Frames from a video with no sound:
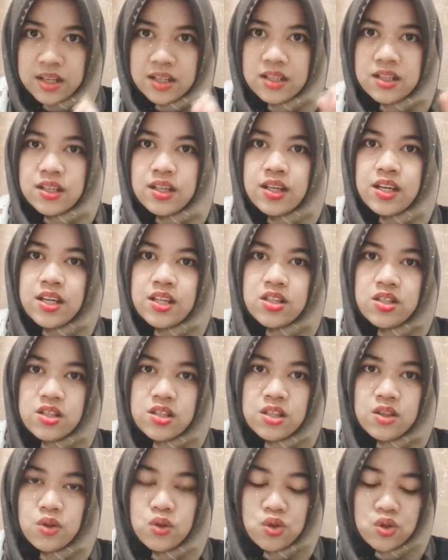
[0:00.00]
the
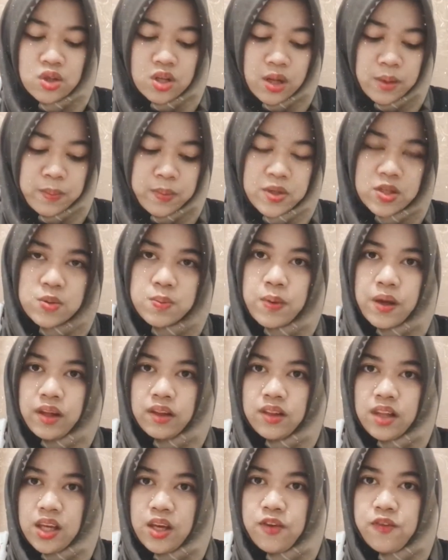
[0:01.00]
institutional
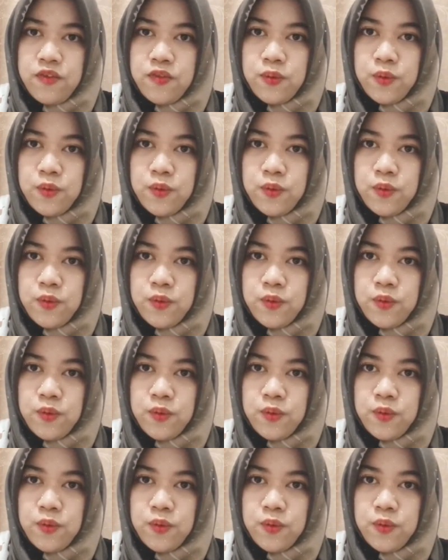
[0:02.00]
perspective,